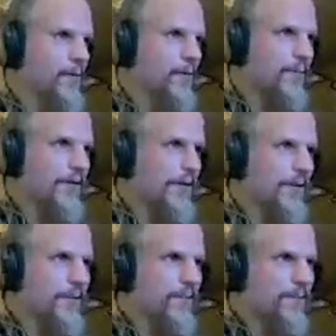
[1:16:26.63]
He wanted me
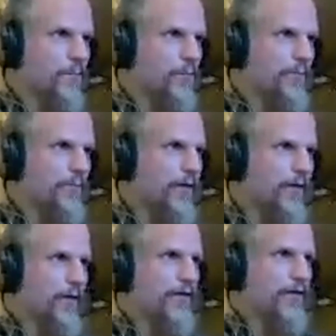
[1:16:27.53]
to
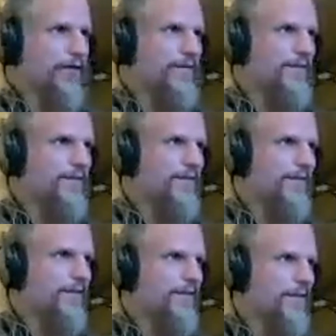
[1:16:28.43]
repeat
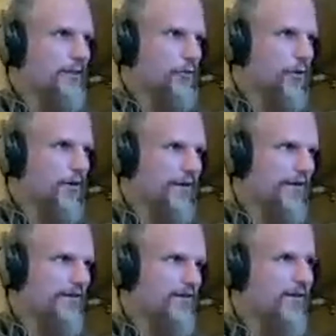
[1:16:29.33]
the
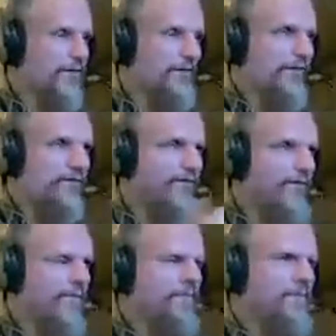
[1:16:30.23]
drawing itself.
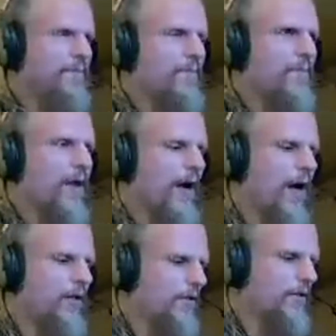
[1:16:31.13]

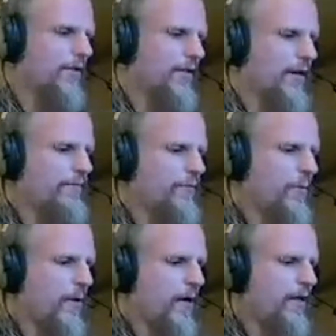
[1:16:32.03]
I looked at that
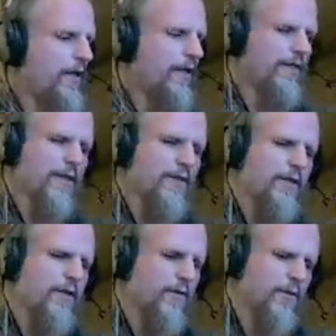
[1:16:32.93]
for a while. I sat
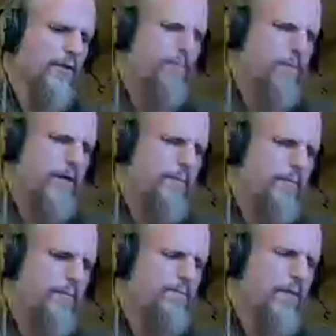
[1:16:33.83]
there, looked at the
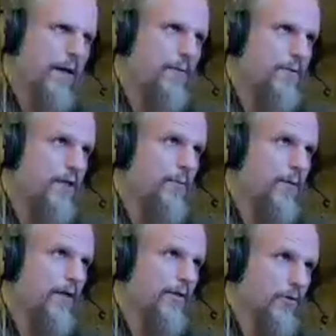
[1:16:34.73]
paper that I was getting
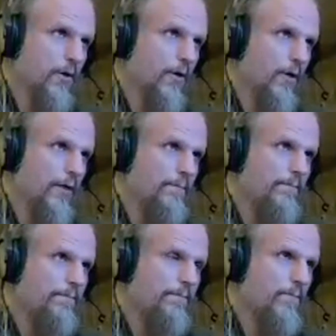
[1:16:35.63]
ready to draw on,
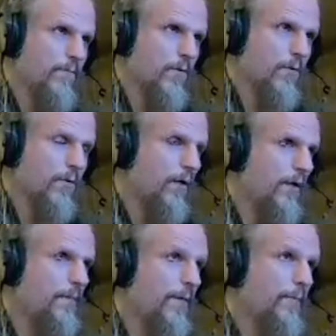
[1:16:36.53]
or
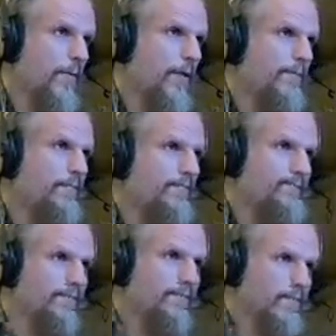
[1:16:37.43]
not paper, but
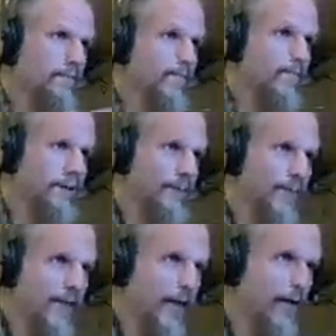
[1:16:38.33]

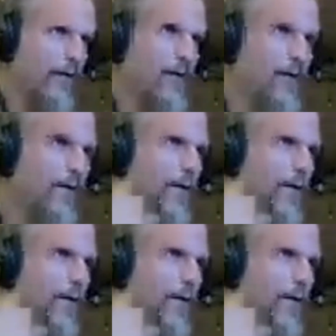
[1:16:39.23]
paper towel.